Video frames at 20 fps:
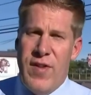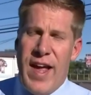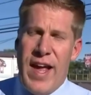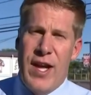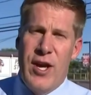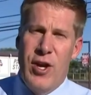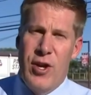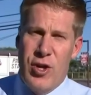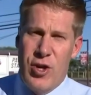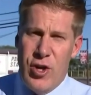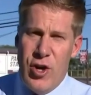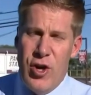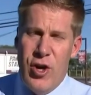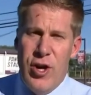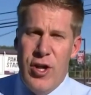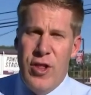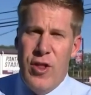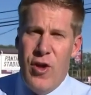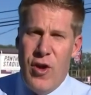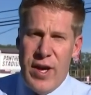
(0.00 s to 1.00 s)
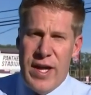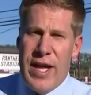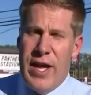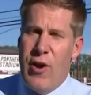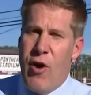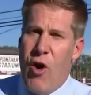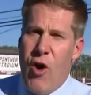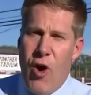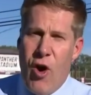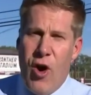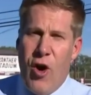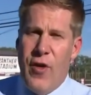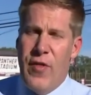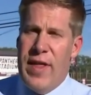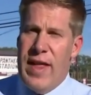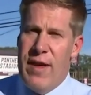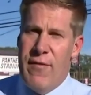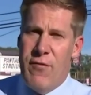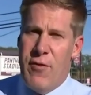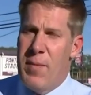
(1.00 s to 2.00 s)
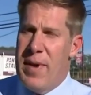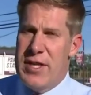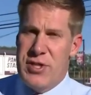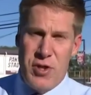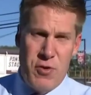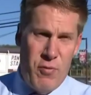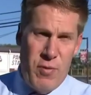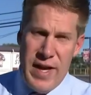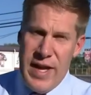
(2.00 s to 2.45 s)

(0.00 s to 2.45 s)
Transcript: to take a good look at all the information.